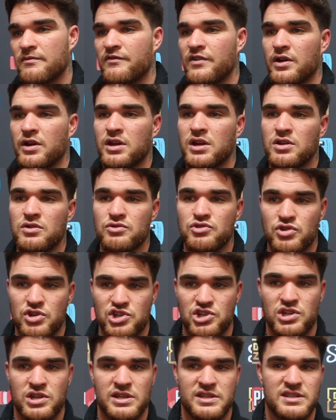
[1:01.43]
very good
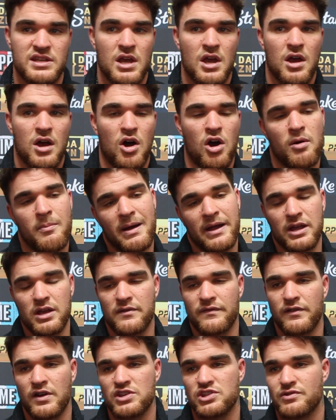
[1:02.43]
nutritionist, all my good
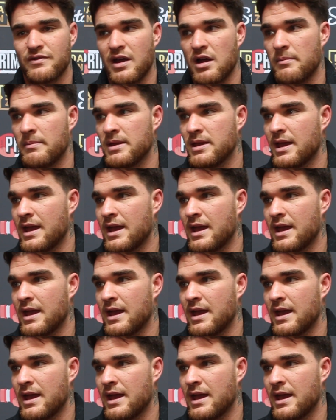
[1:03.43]
friends around me,